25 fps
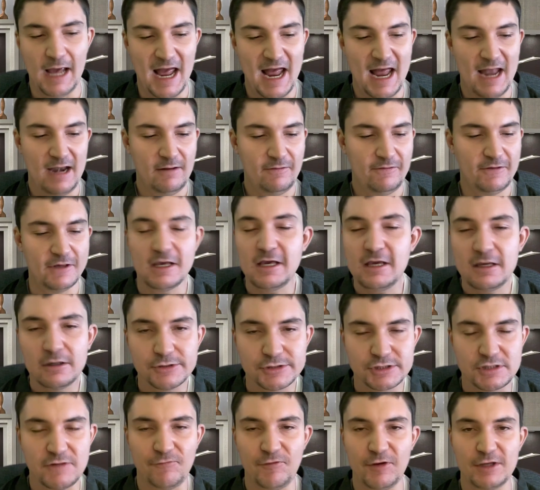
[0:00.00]
and the
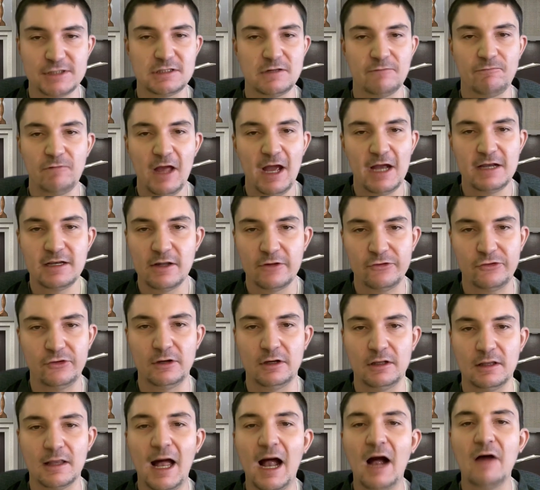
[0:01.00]
Eagles' defensive line
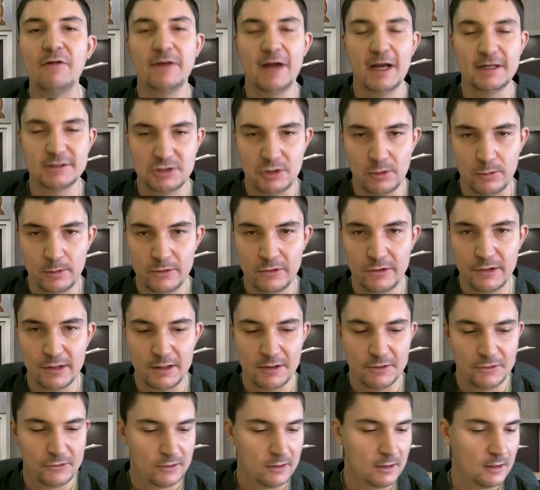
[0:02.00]
doesn't allow that to
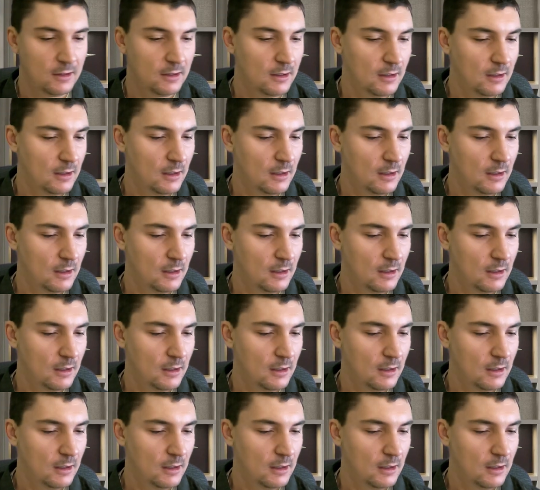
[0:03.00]
exist,